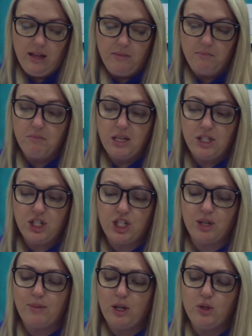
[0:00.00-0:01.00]

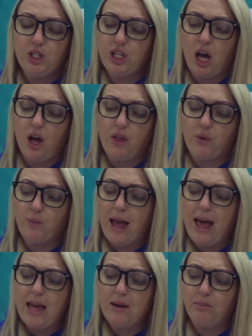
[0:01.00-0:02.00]
Mr. Moose saw the
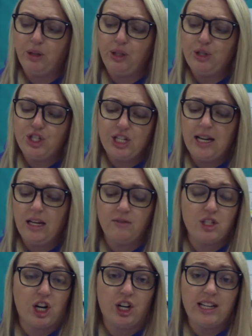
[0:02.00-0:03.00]
red and blue sheen of
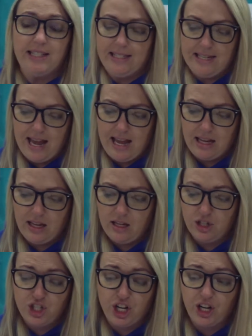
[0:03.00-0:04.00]
Turkey's neck.
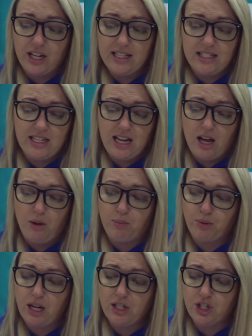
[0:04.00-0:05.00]
Turkey's tail
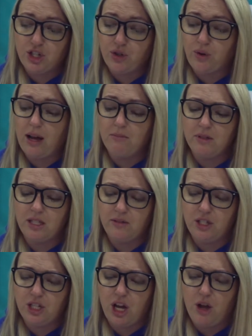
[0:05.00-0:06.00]
brushed crumbs of
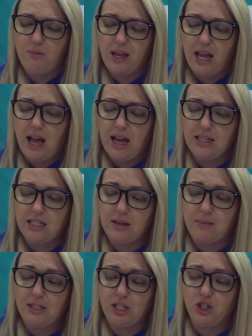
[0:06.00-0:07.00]
snow behind
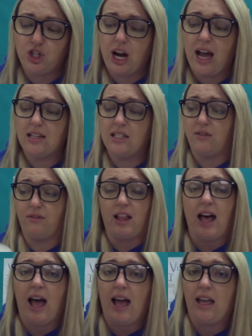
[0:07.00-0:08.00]
him as he tried to
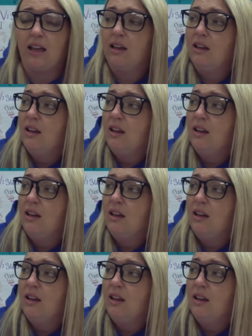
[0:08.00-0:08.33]
fly.